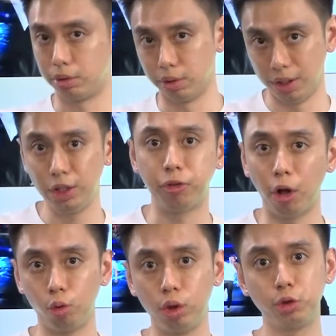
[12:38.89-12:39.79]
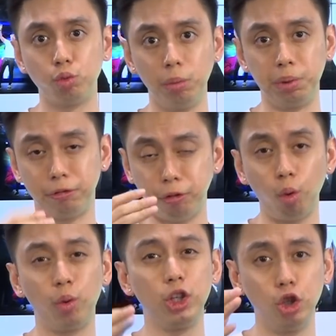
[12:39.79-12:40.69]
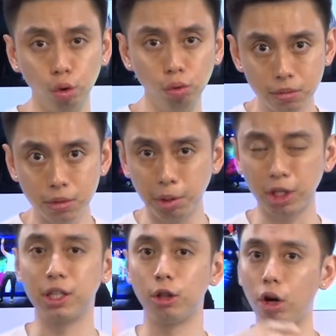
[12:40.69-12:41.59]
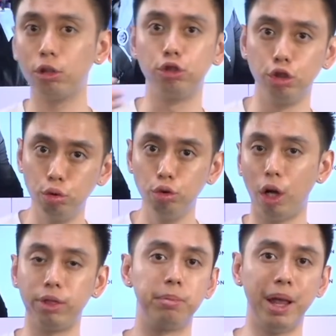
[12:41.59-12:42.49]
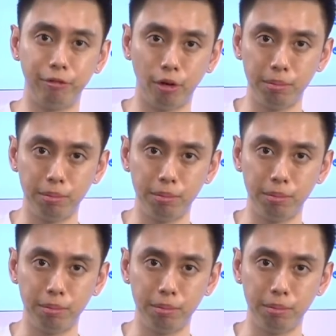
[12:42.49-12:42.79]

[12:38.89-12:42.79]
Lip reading: these followers will be following you because they're loyal to you, not the platform.